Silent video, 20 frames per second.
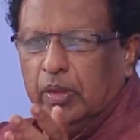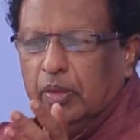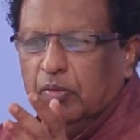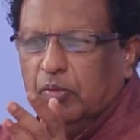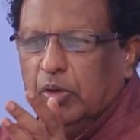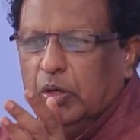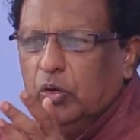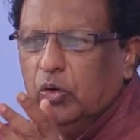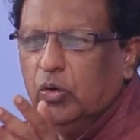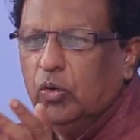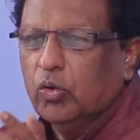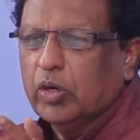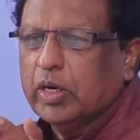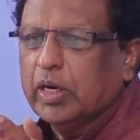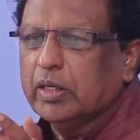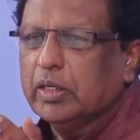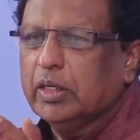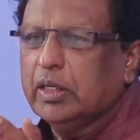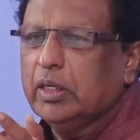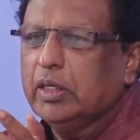when you look
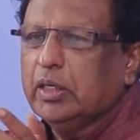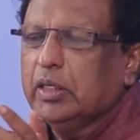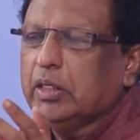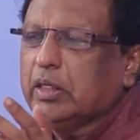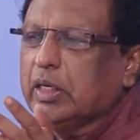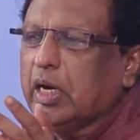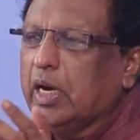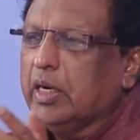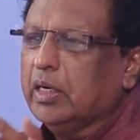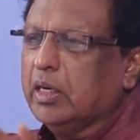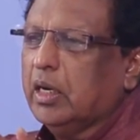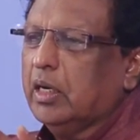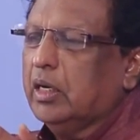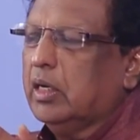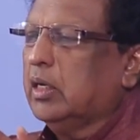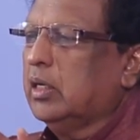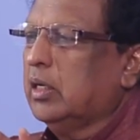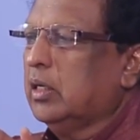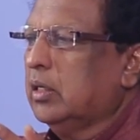at the title,